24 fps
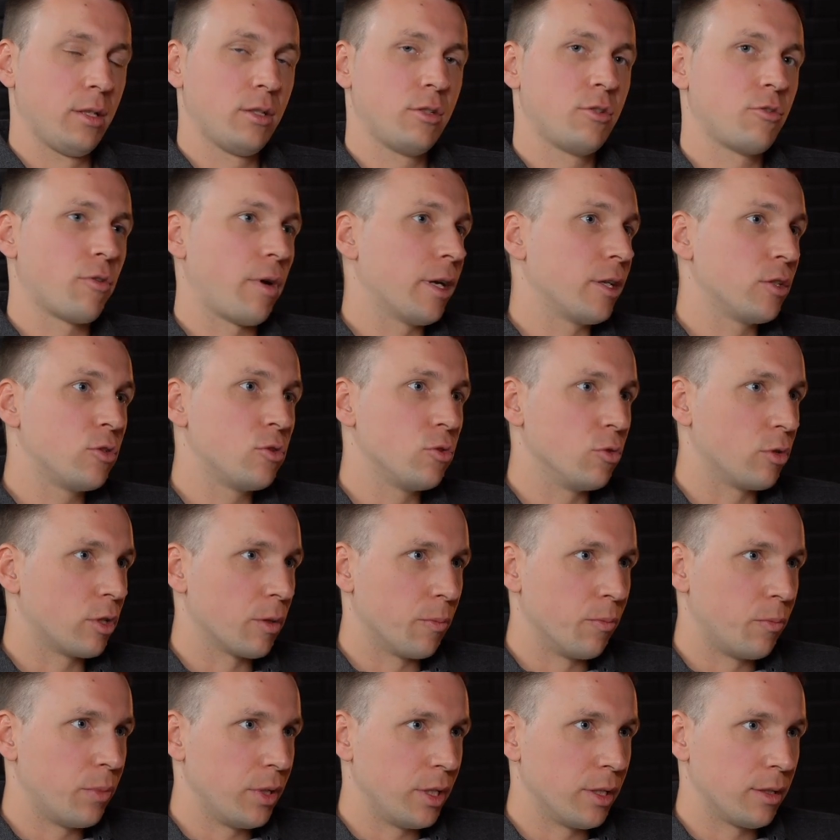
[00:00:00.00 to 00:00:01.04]
trying to
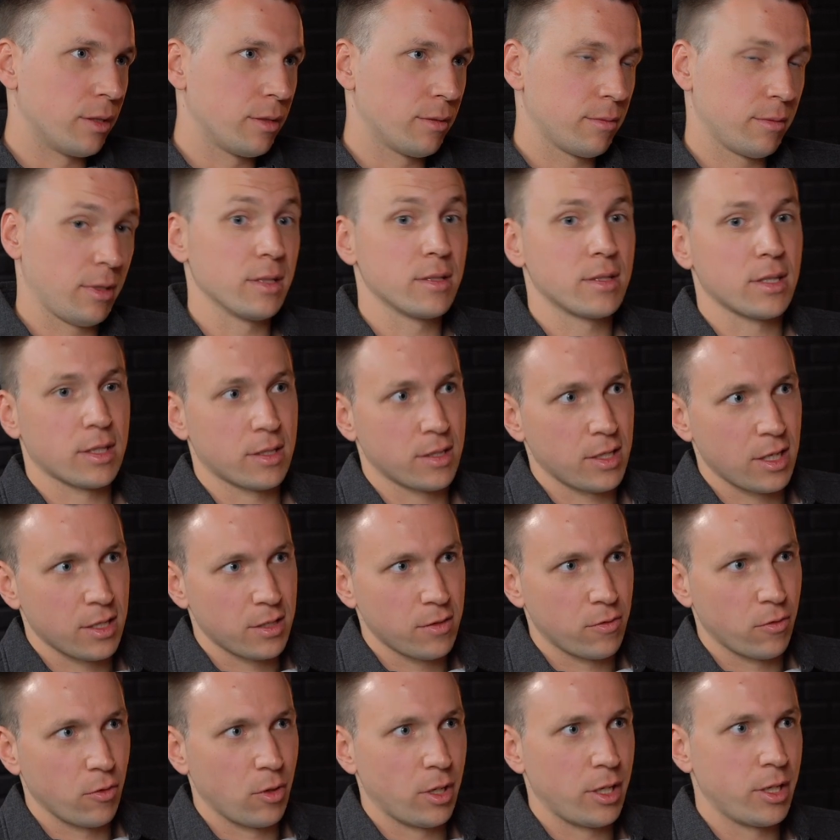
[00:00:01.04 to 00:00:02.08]
compete
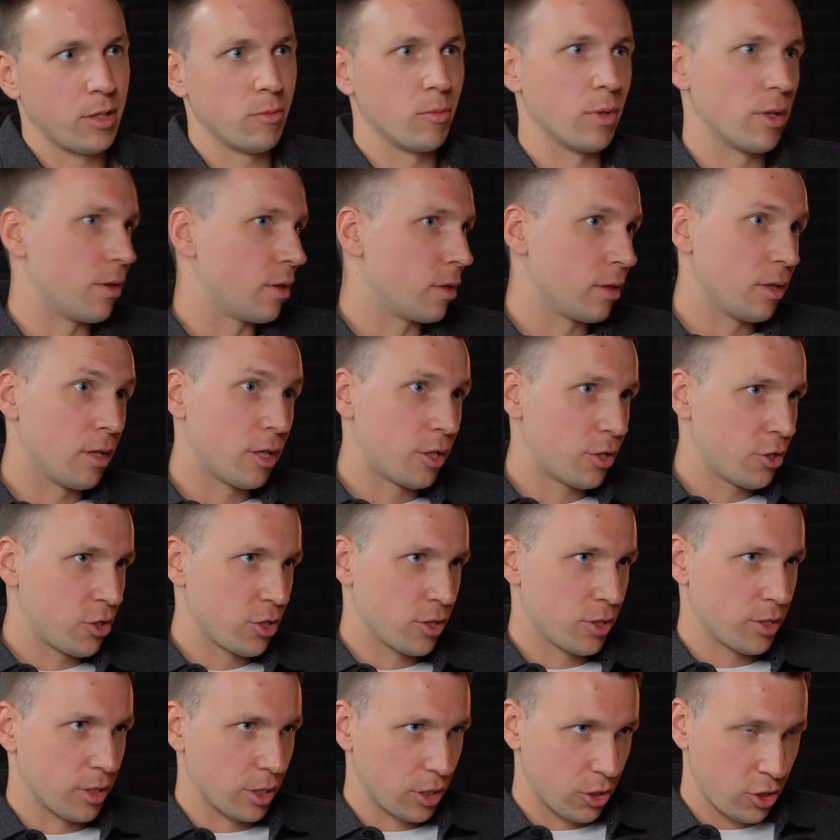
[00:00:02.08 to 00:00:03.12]
unsuccessfully with the
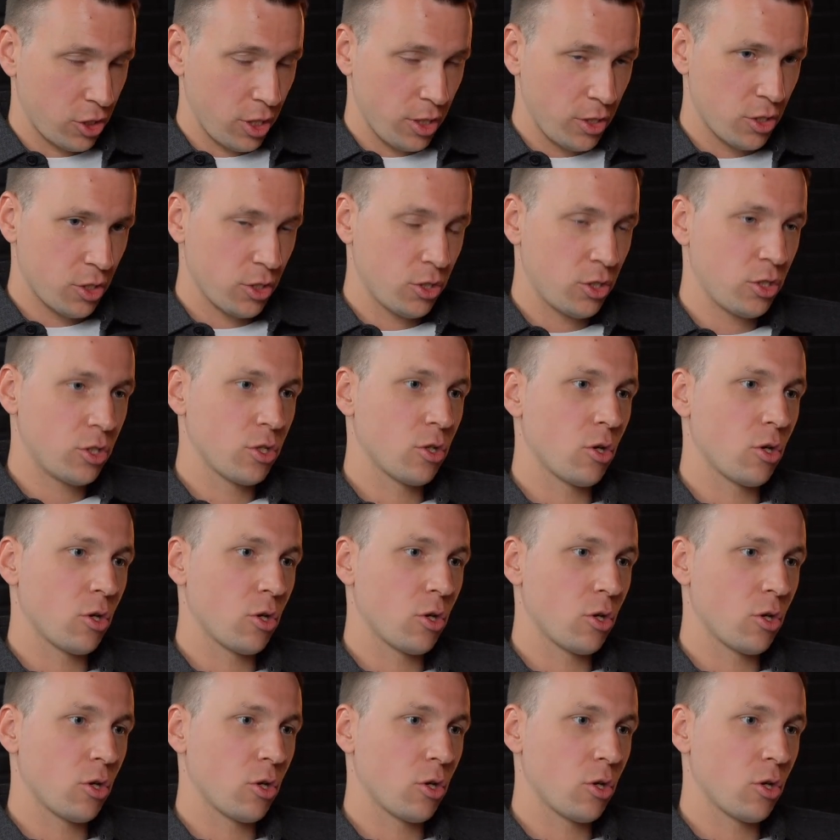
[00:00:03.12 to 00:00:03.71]
largest exchanges.